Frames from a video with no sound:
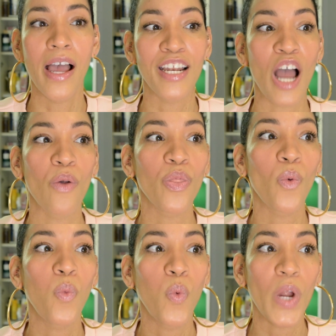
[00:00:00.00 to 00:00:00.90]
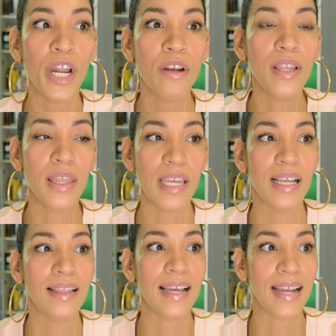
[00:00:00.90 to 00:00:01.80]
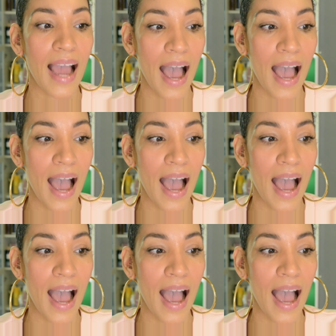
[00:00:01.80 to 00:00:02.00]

Now, the weird thing that